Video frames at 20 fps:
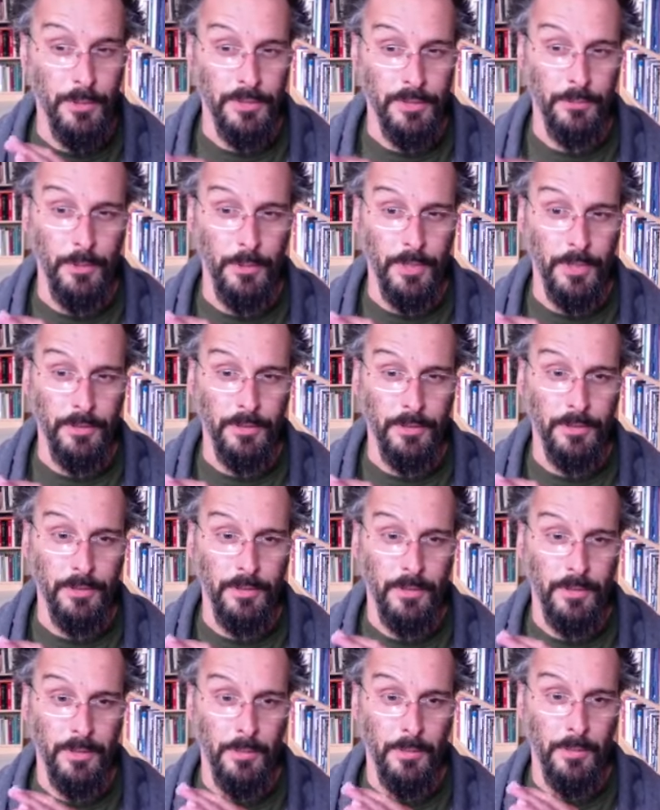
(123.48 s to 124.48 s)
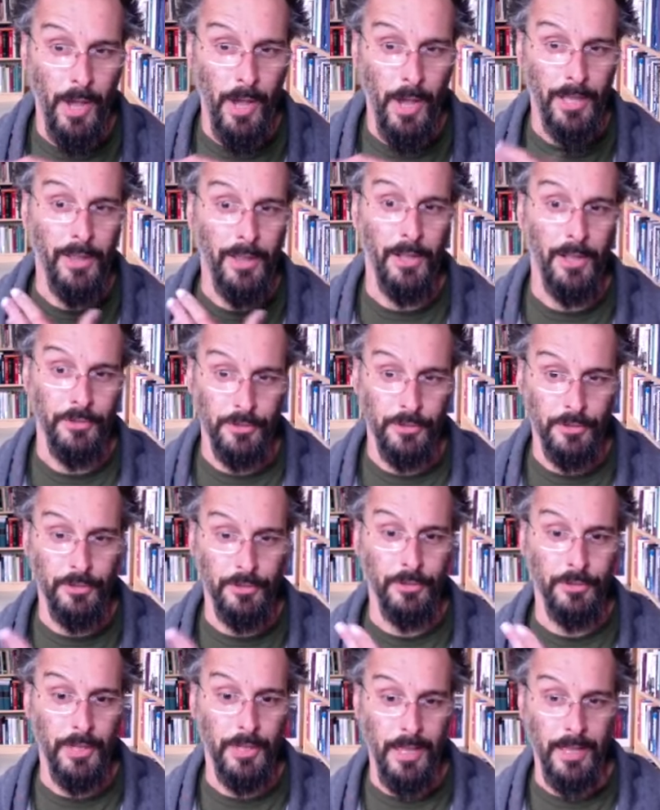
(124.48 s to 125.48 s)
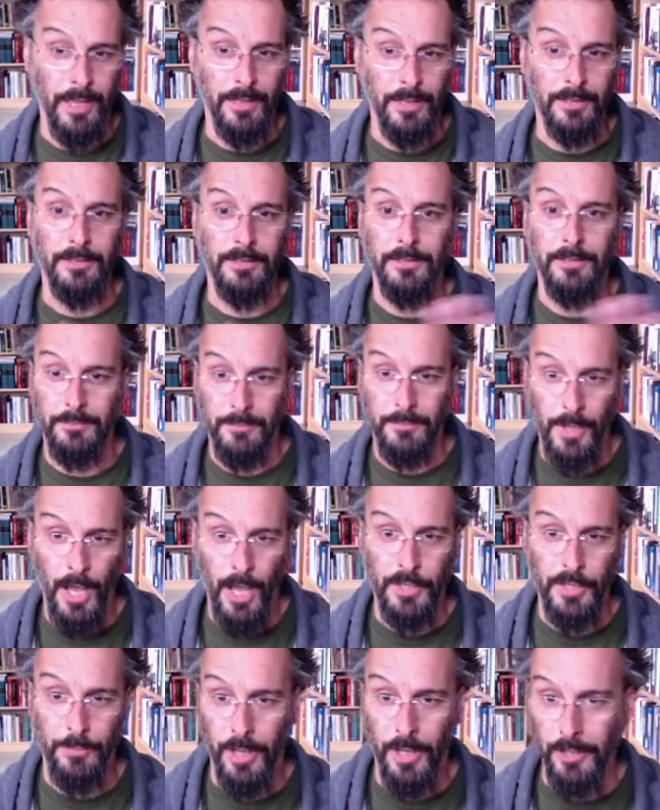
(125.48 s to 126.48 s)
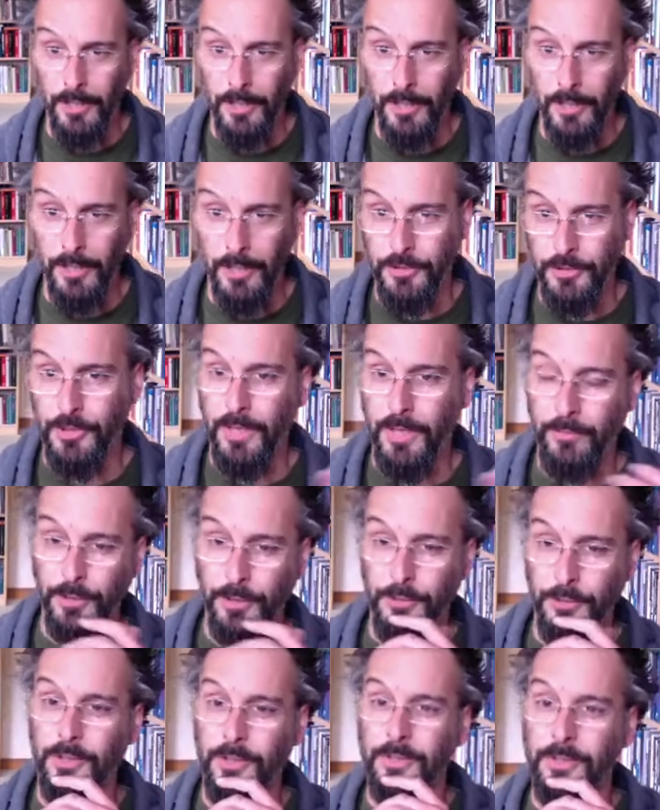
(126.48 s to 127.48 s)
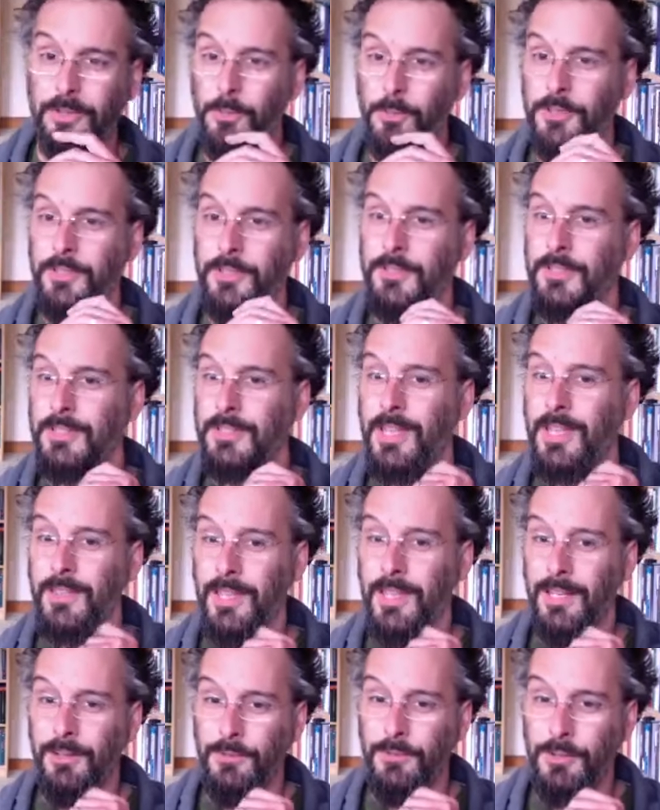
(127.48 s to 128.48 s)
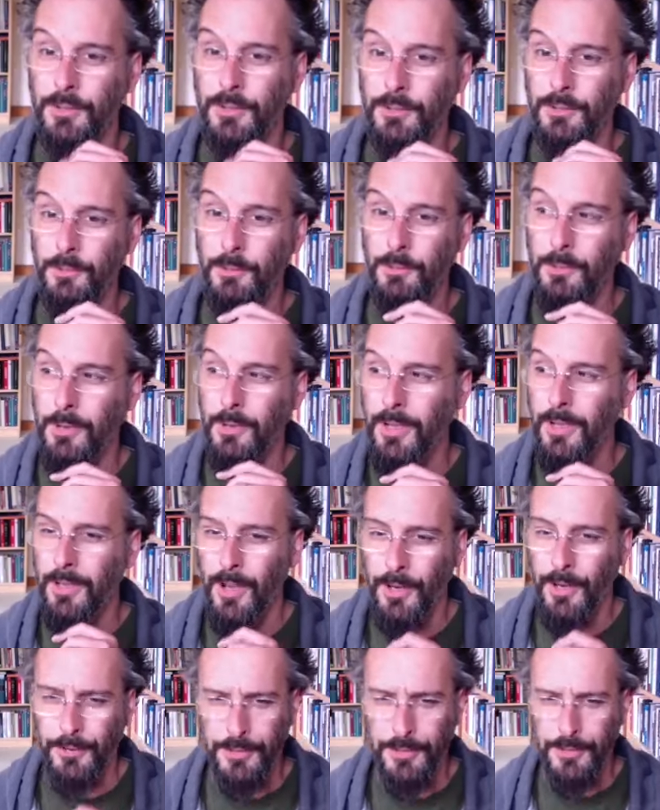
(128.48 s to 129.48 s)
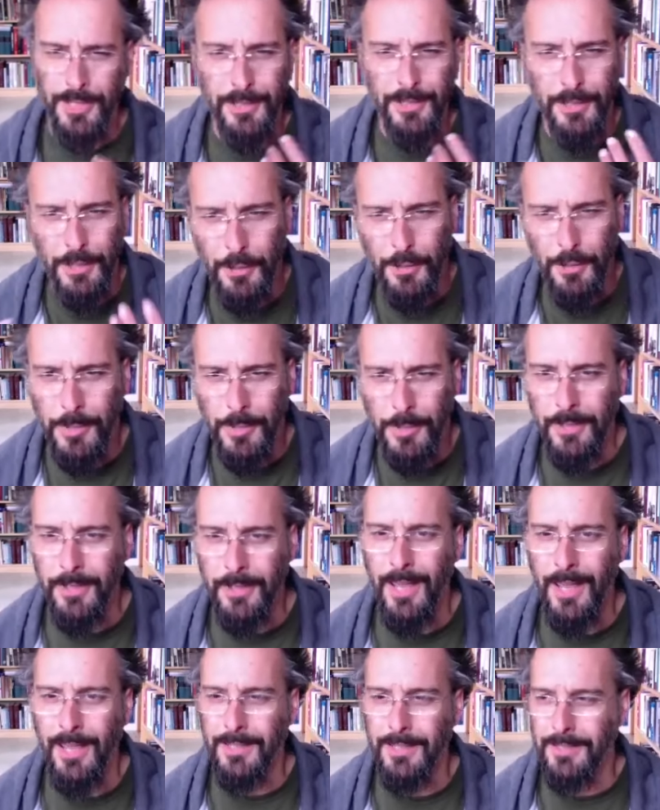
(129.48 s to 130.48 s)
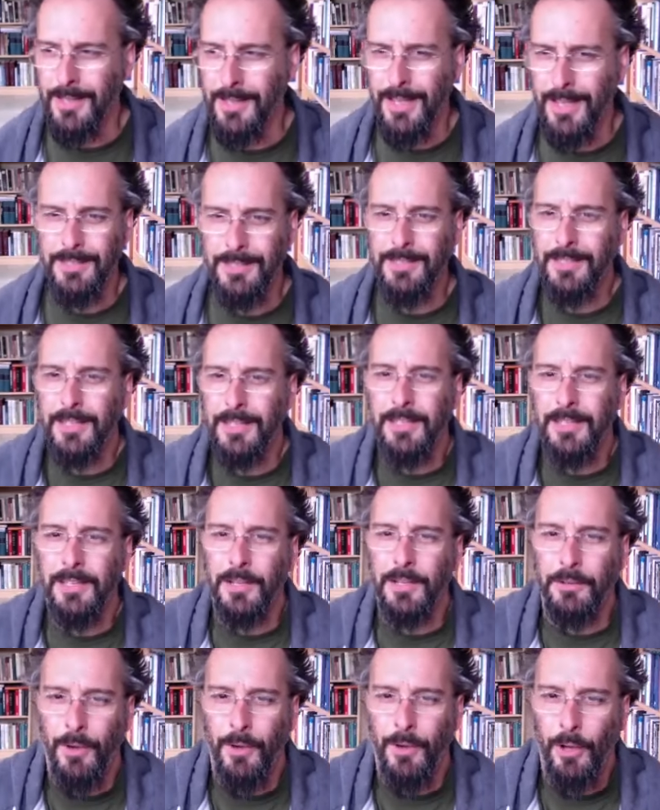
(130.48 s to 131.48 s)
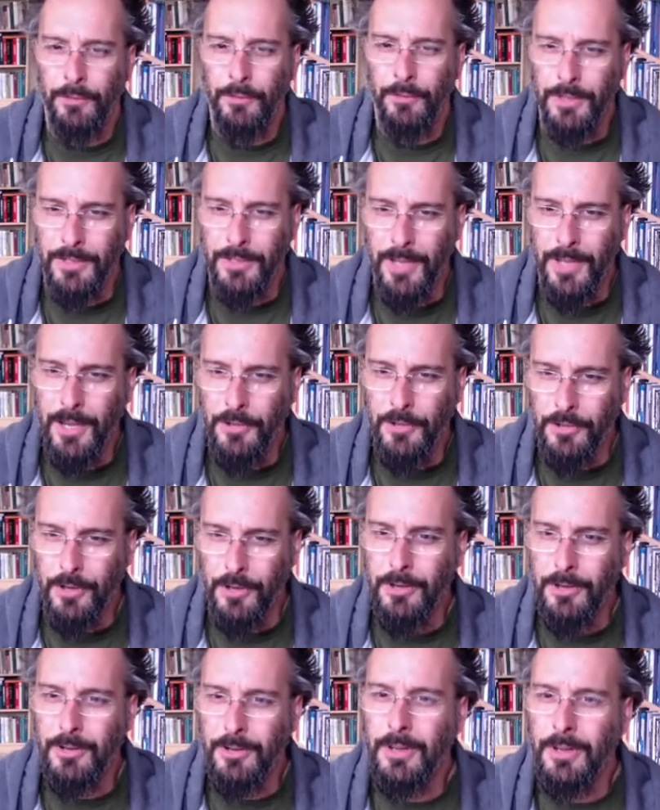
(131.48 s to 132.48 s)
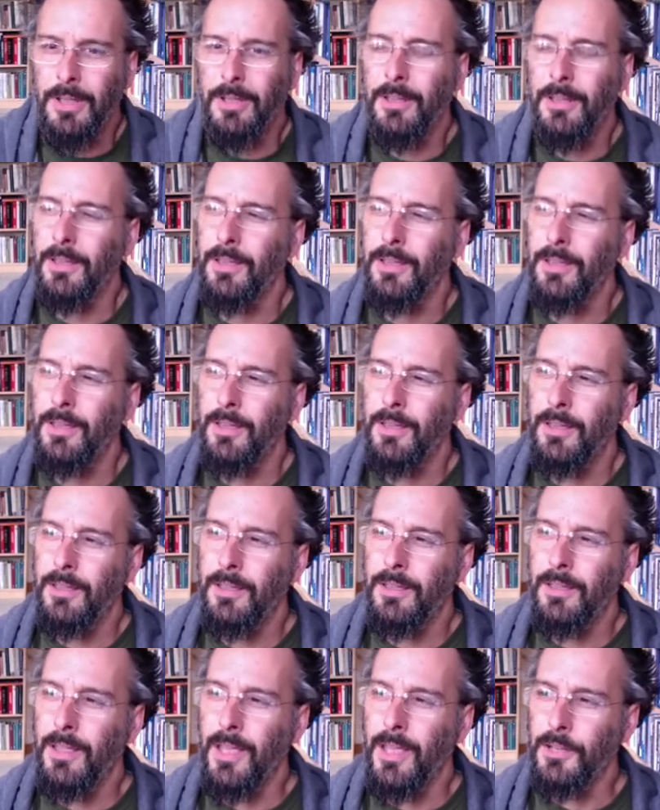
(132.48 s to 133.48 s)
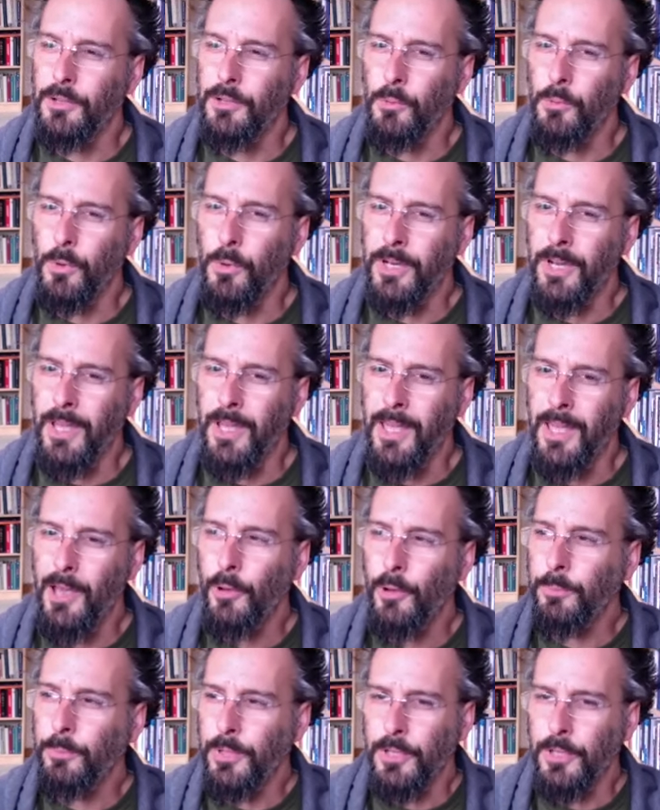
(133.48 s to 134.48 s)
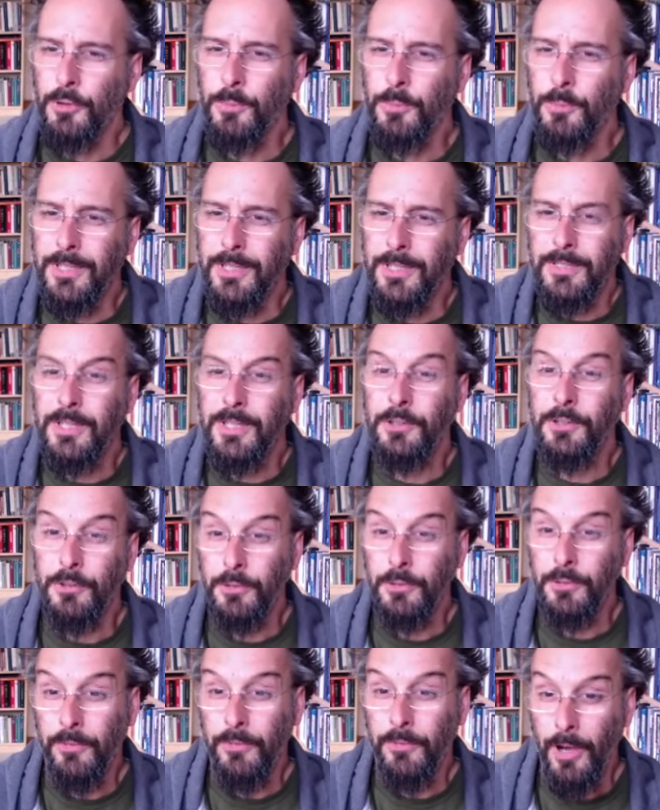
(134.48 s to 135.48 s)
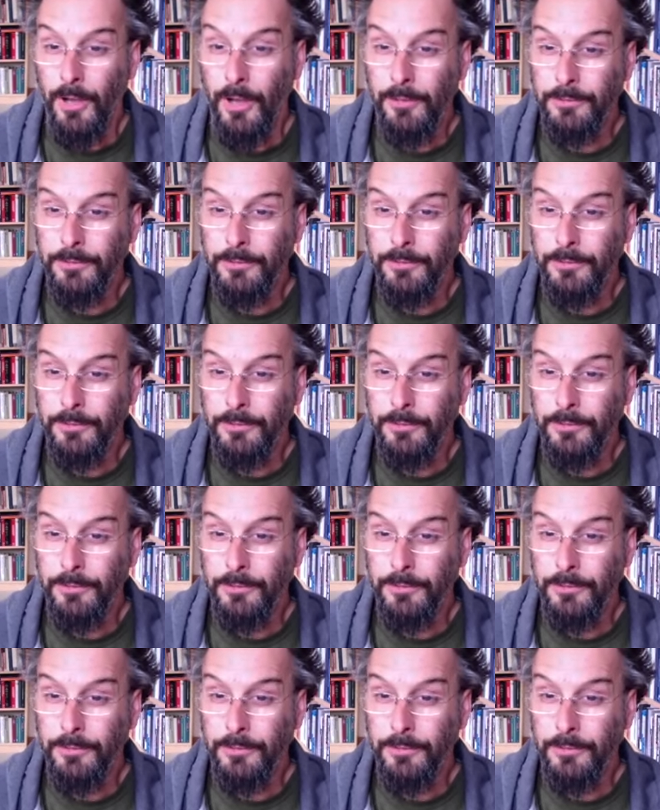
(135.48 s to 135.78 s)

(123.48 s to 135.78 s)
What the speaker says: with biological and cosmological evolution, which is to say that if you understand the human as nested in an evolving nature and you want to help the human continue to evolve,